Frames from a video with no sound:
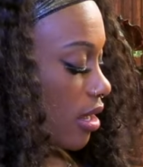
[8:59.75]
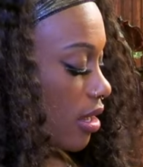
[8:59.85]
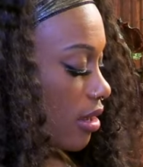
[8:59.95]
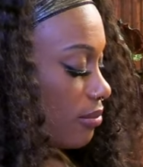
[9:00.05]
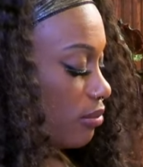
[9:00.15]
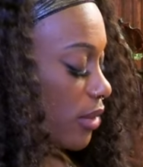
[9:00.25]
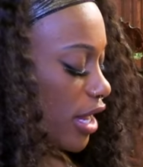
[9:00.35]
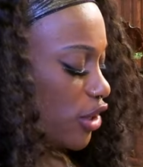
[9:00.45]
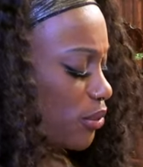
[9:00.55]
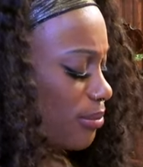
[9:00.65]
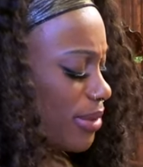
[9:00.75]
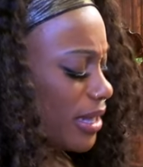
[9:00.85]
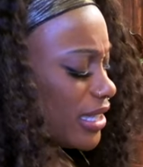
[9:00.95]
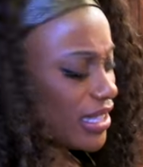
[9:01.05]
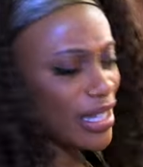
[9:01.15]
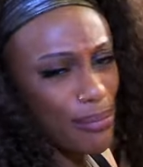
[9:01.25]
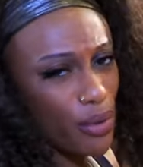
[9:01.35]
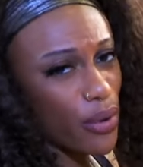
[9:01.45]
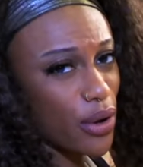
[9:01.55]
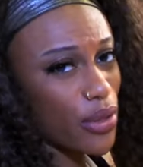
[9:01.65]
um, and you would basically
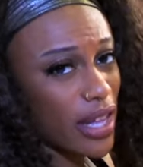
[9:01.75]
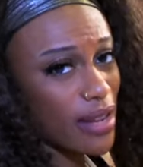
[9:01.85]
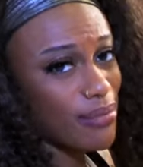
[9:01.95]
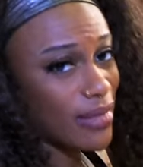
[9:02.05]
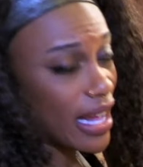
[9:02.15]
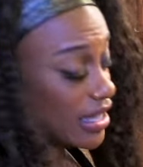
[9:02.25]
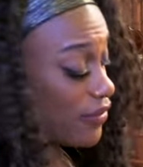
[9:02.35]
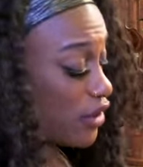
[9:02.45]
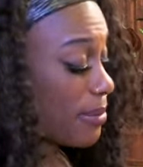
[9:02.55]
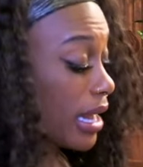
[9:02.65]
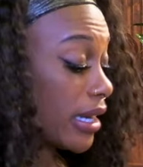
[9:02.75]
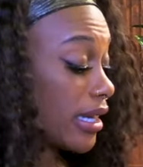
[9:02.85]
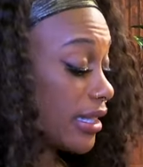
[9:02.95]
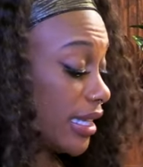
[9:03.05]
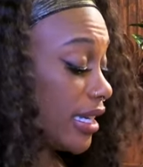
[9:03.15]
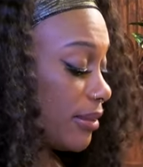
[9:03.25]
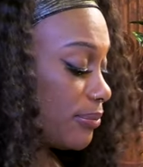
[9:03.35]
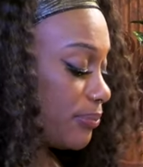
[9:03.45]
boil them as if you're making tea.